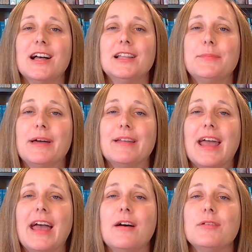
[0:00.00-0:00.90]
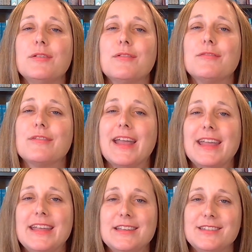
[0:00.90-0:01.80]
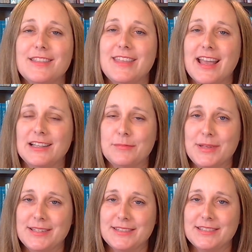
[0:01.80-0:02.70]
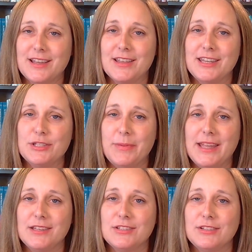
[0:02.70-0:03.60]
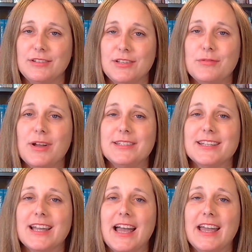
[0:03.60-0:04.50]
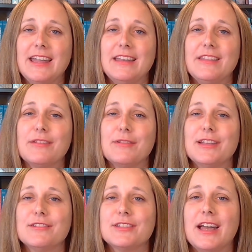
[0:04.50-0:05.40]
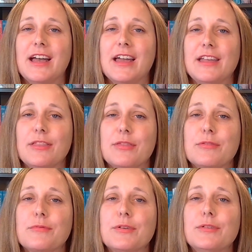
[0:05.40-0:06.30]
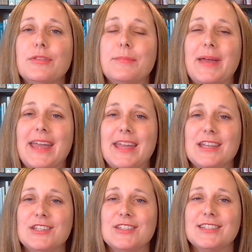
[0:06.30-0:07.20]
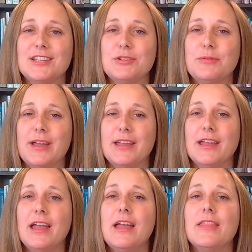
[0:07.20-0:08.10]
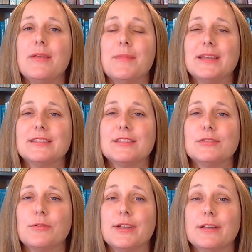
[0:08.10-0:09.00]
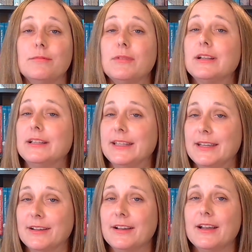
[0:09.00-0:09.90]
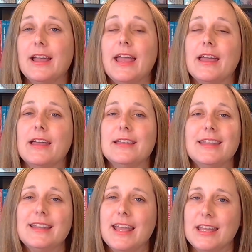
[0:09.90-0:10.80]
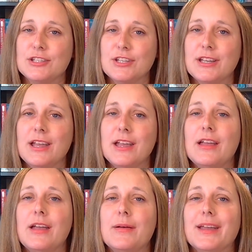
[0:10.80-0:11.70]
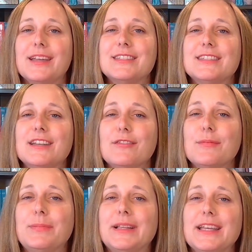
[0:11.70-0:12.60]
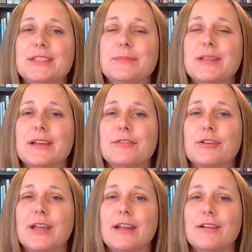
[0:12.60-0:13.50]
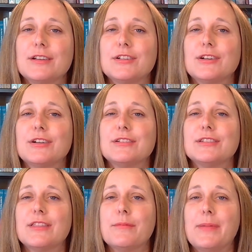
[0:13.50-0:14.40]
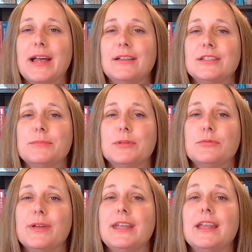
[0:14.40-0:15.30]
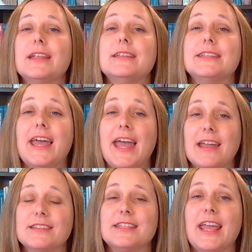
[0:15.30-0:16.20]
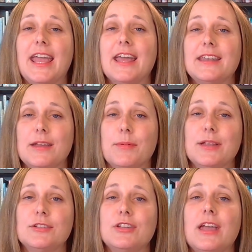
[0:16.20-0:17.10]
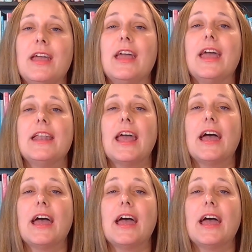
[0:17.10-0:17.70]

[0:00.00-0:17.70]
about how you arrange the elements on each page. You want to guide the reader's eye through the page in such a way that makes the story clear and engaging, but consider the placement of your characters, the balance between text and image, and how